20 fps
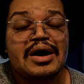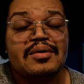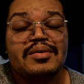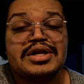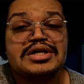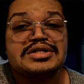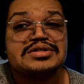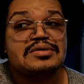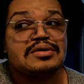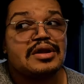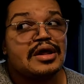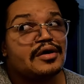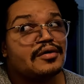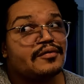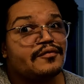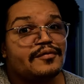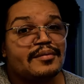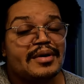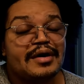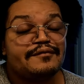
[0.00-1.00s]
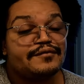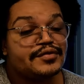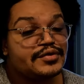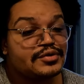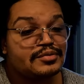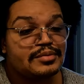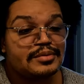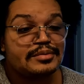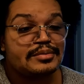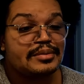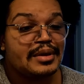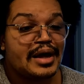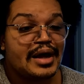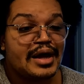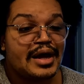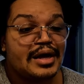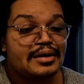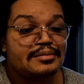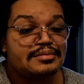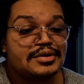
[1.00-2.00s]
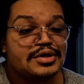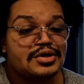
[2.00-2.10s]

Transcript: I waited so long for my food, blah, blah.